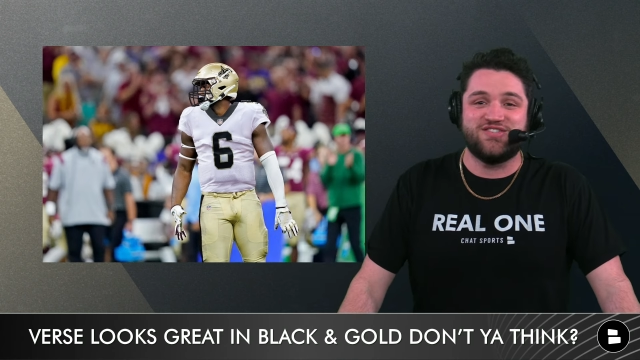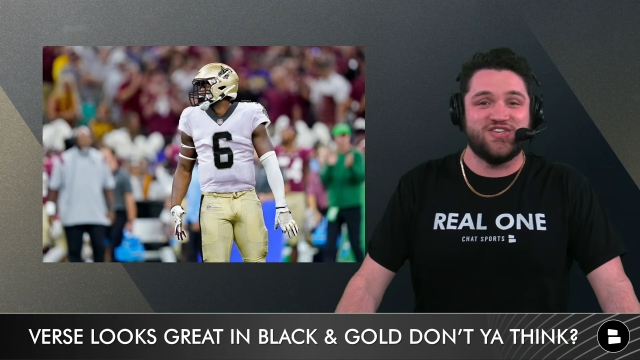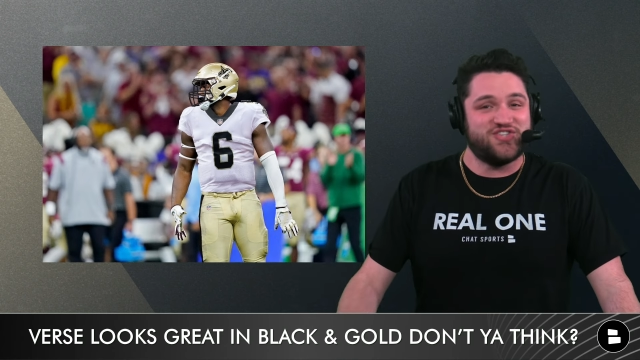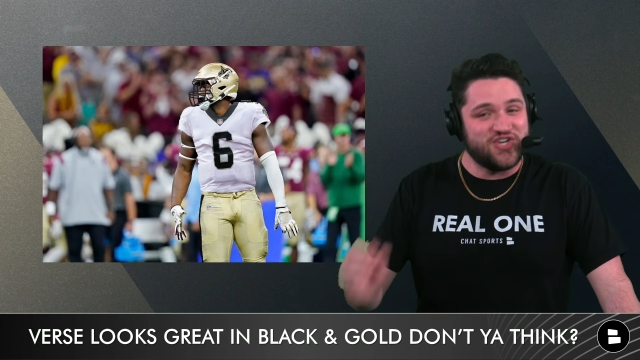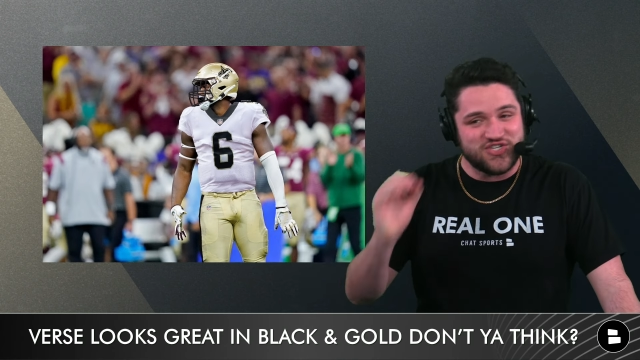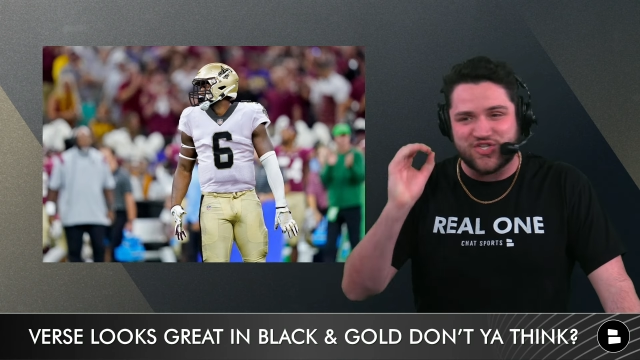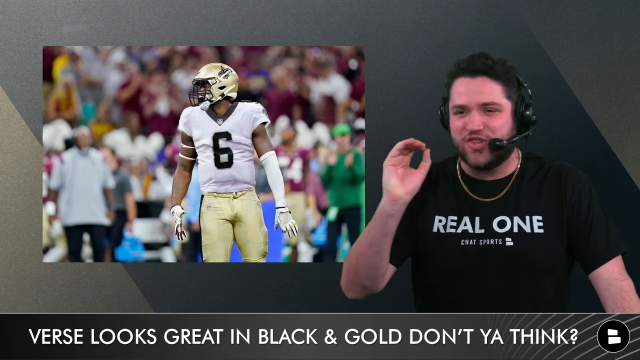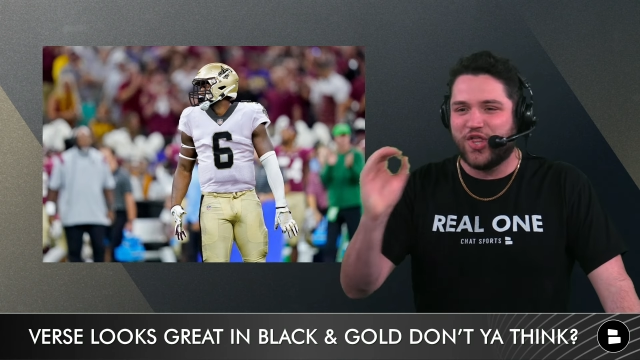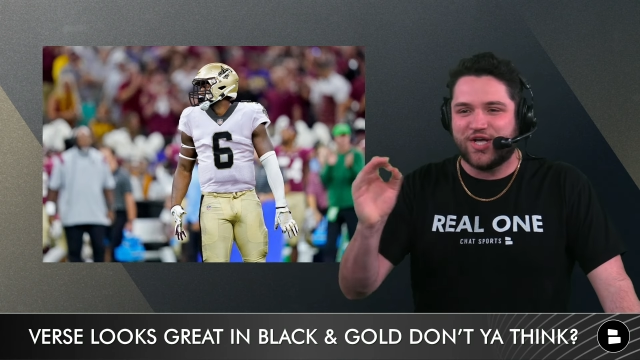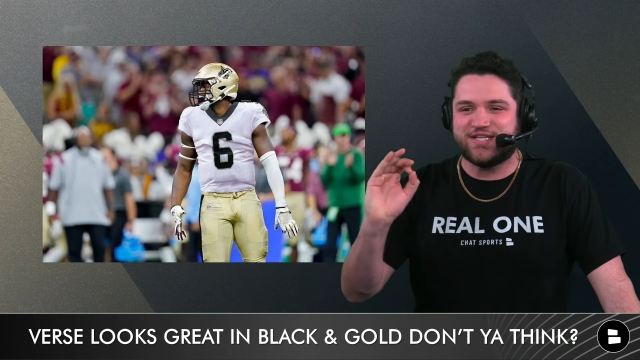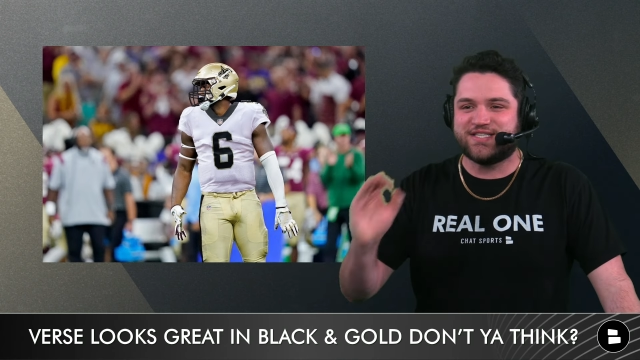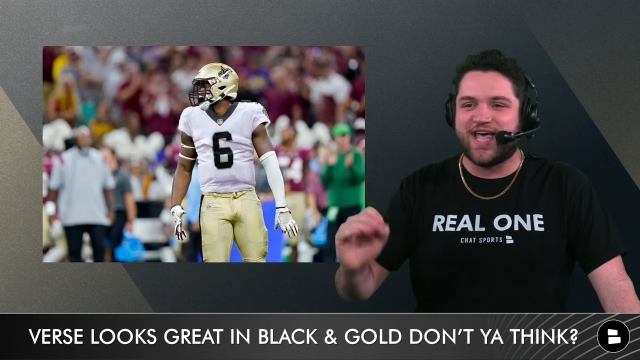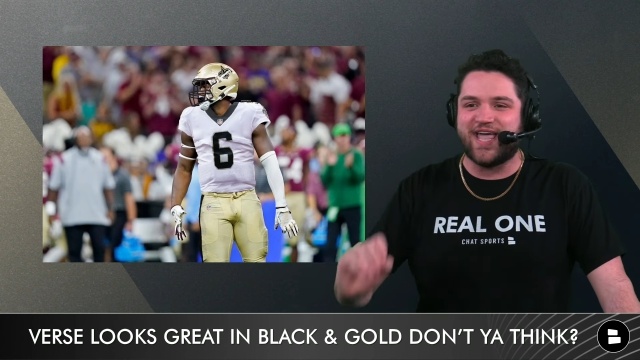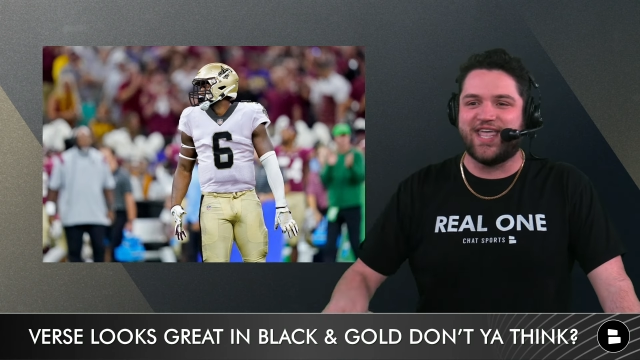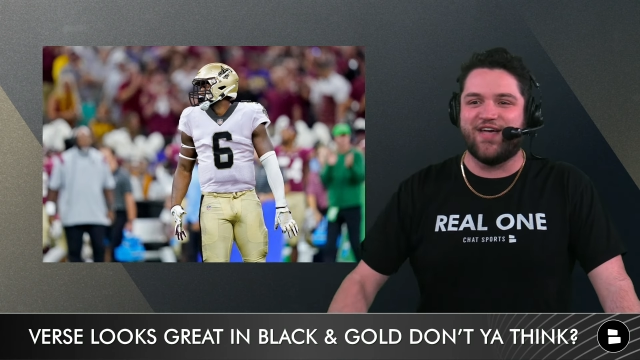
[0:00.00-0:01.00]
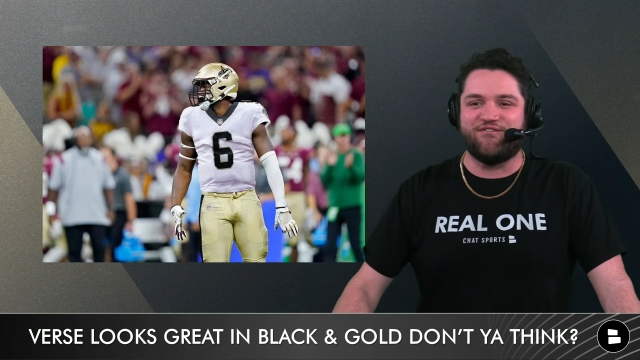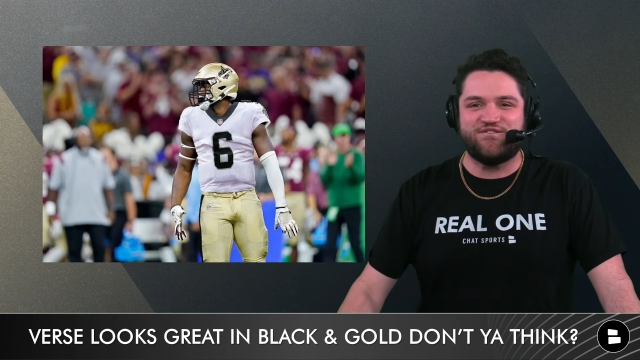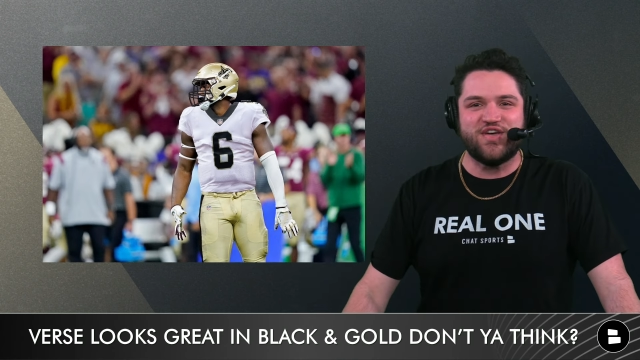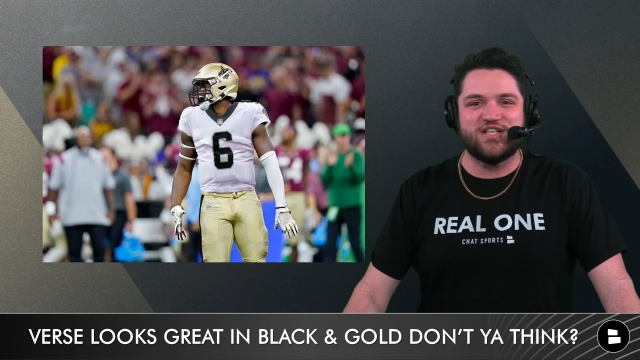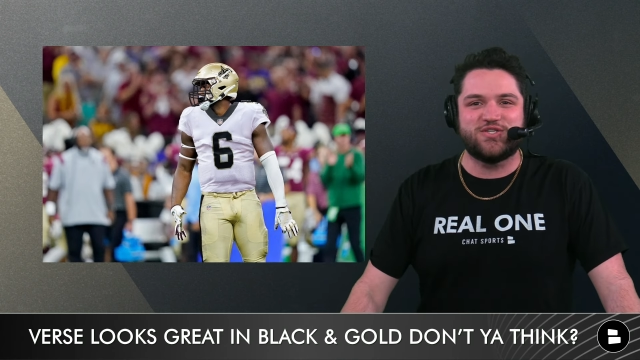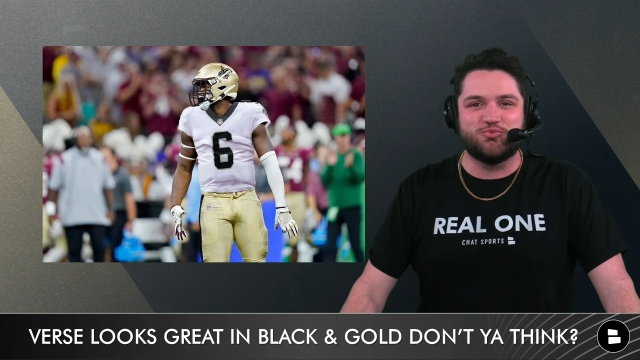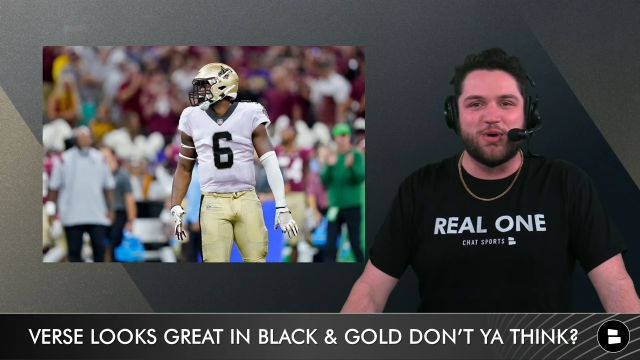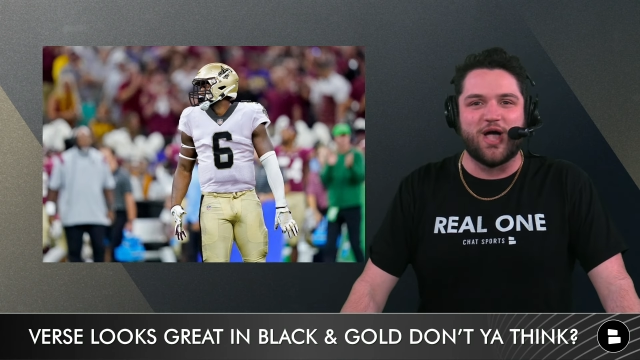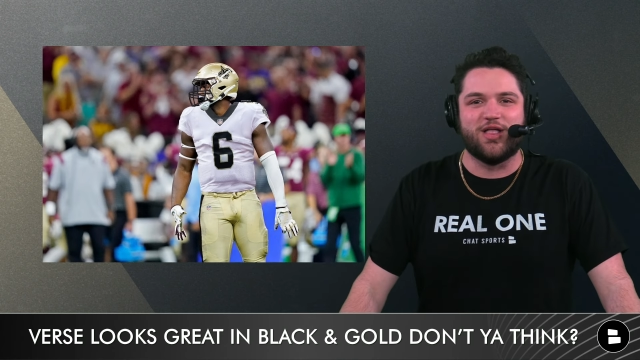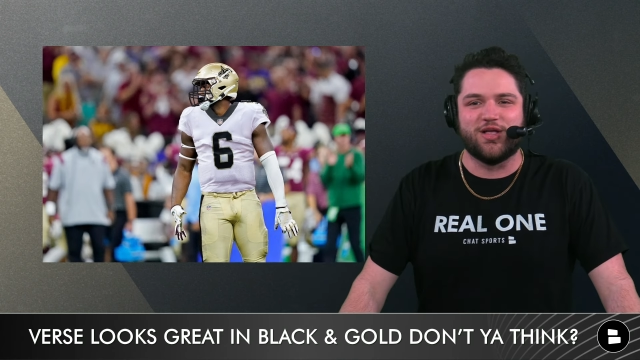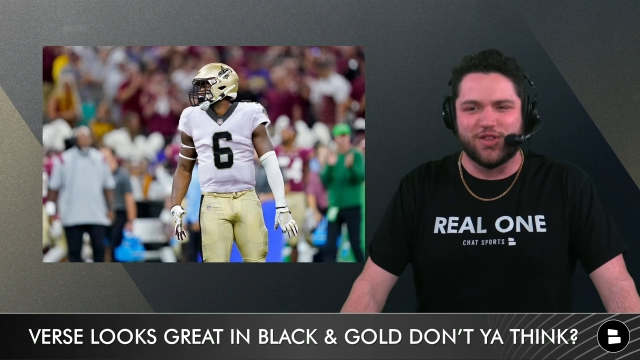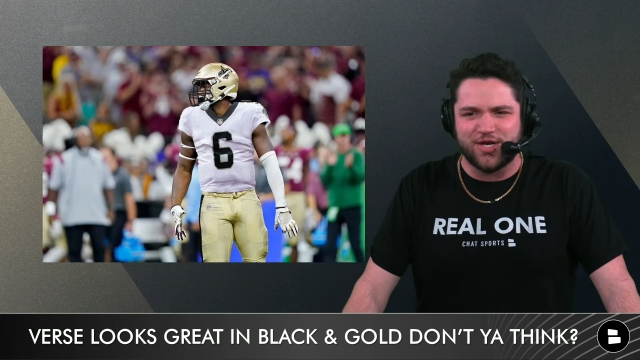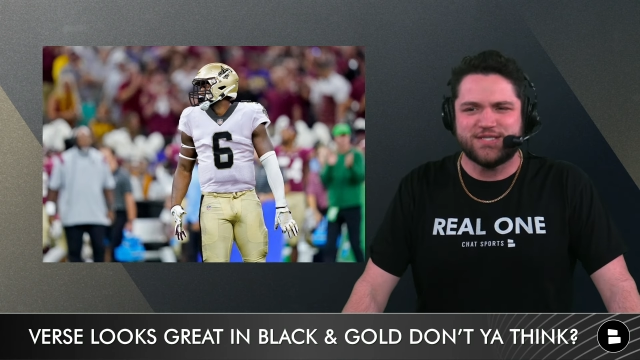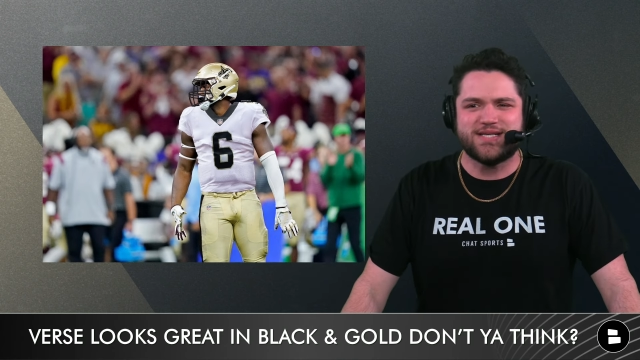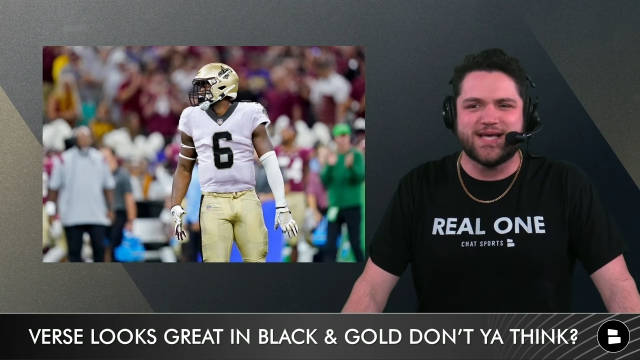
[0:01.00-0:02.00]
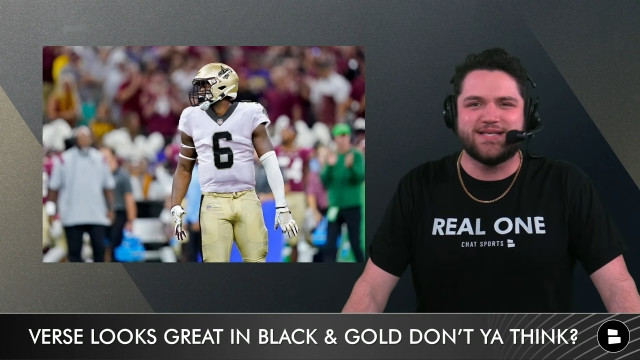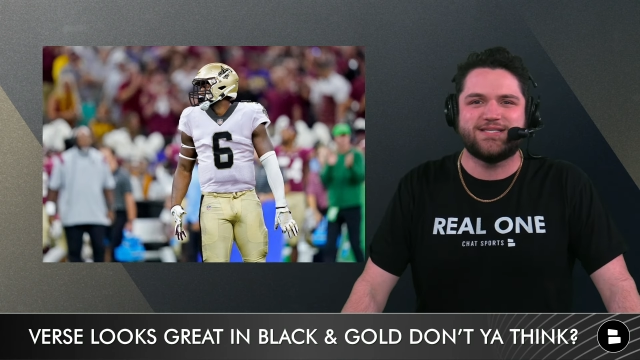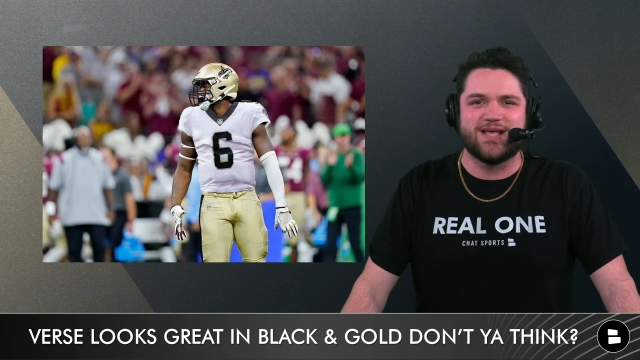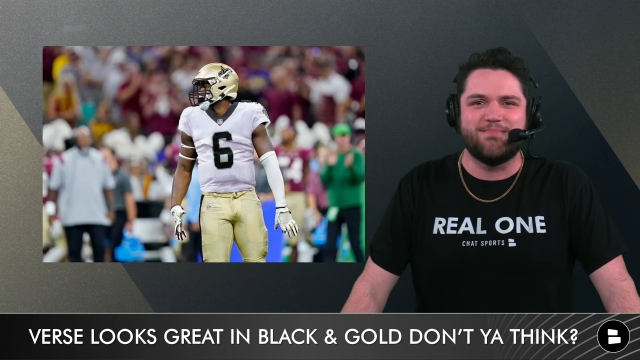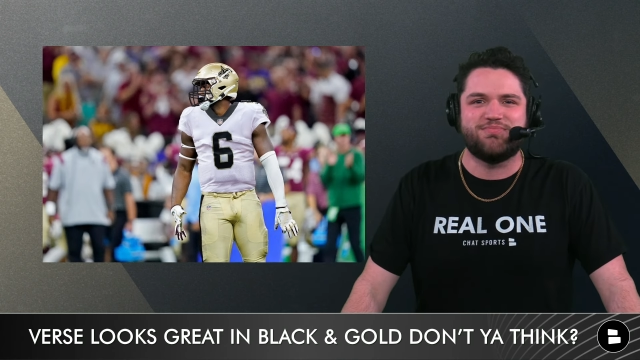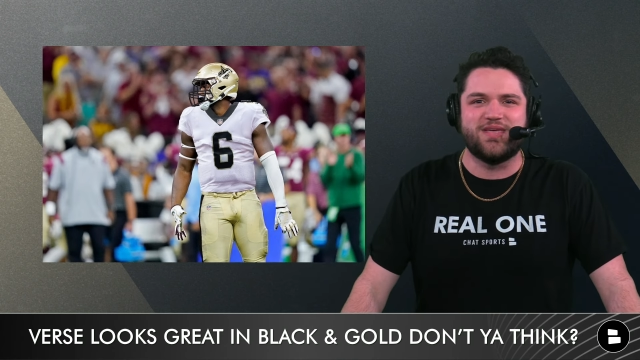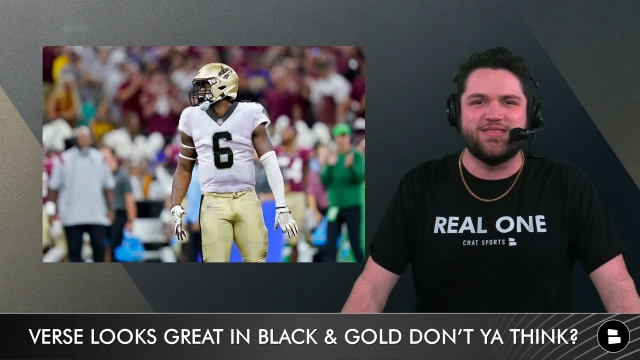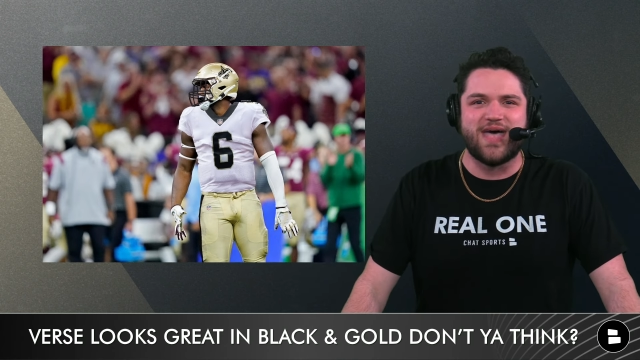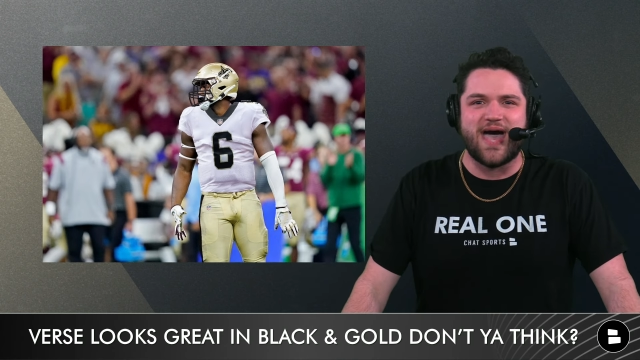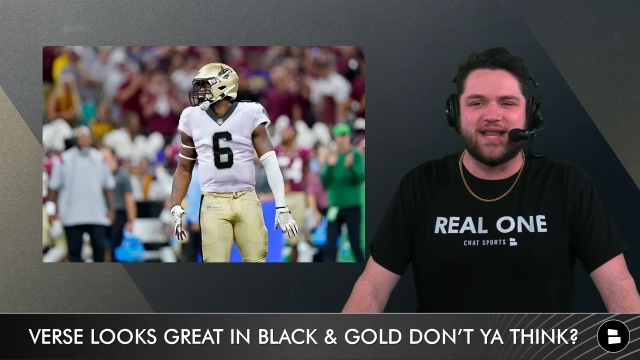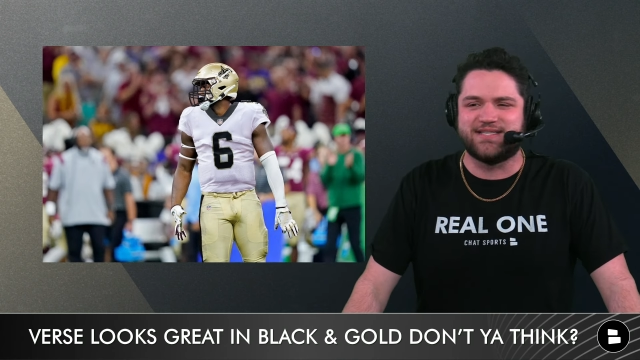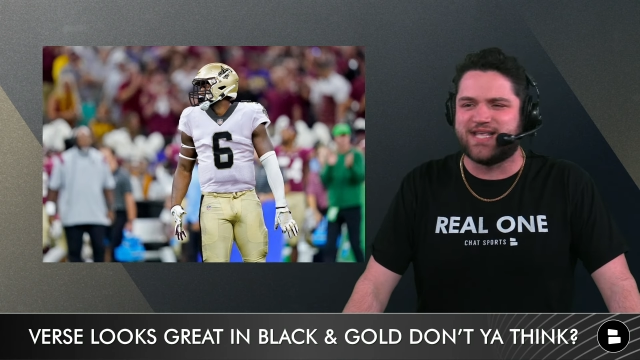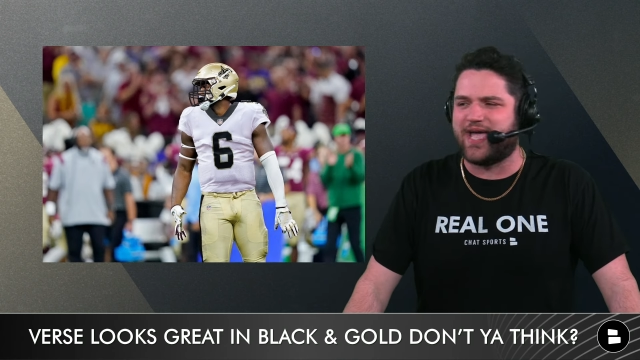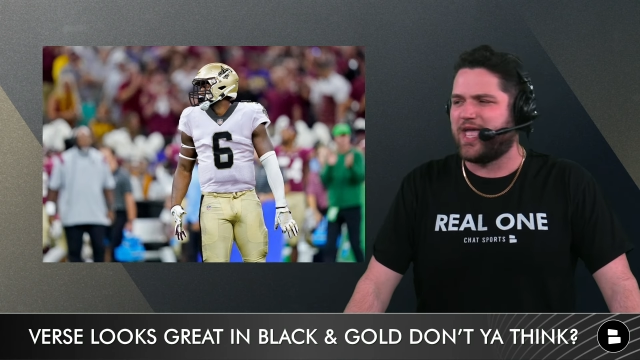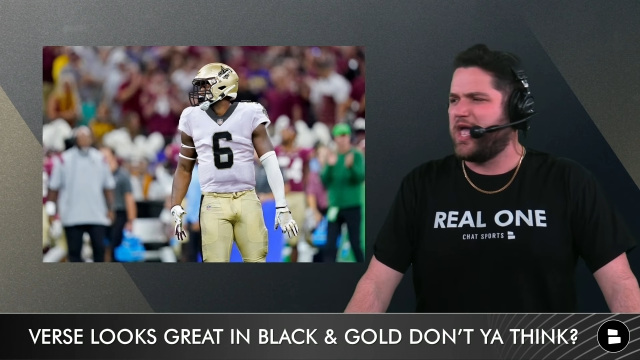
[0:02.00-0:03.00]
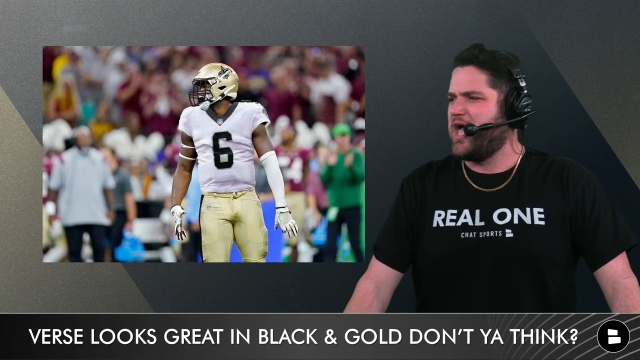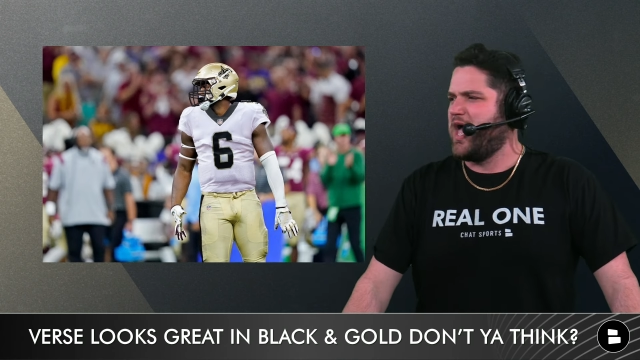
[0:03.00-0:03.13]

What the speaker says: It just looks like it fits well. It looks like something that it's like